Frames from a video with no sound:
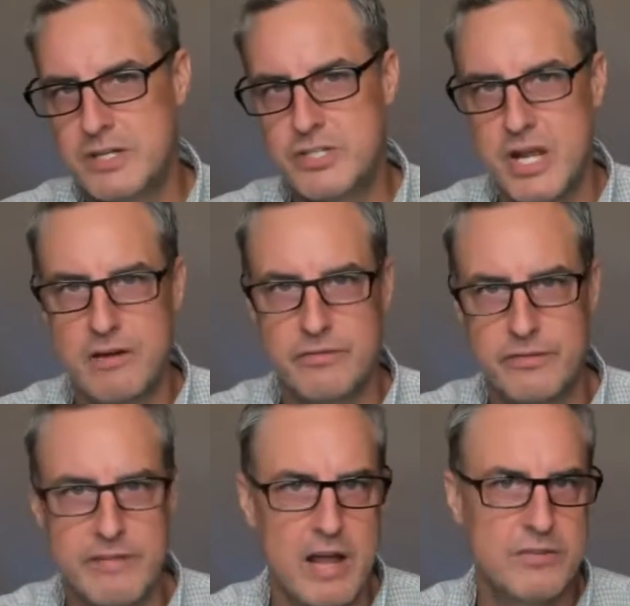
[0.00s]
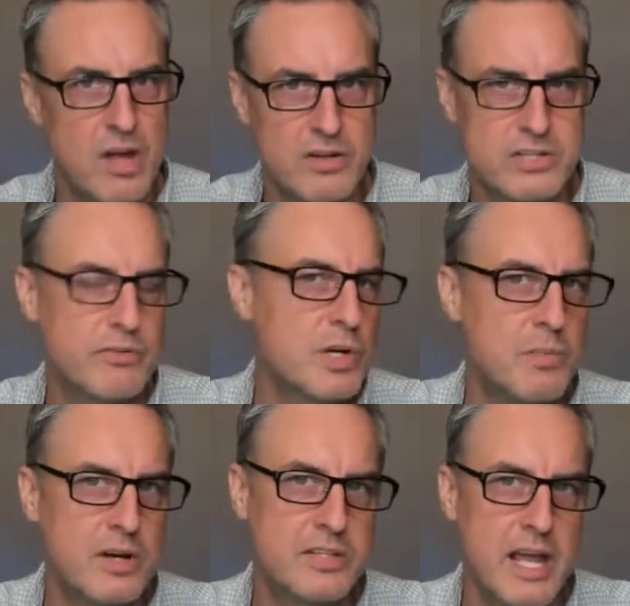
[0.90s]
a check for five dollars for your
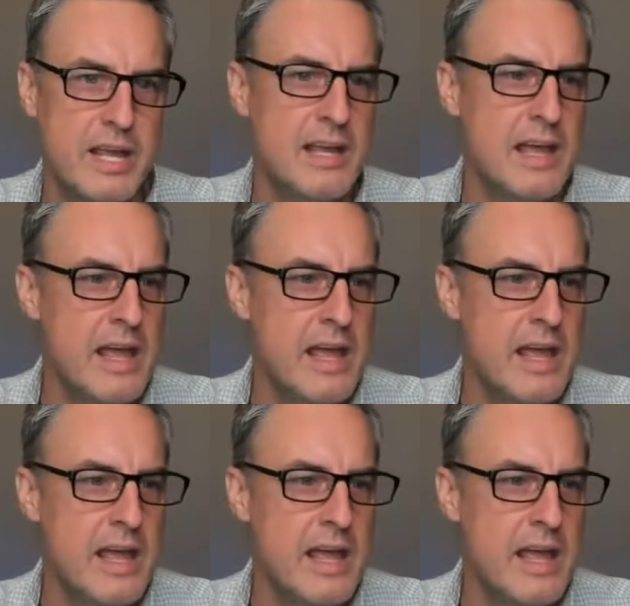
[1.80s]
birthday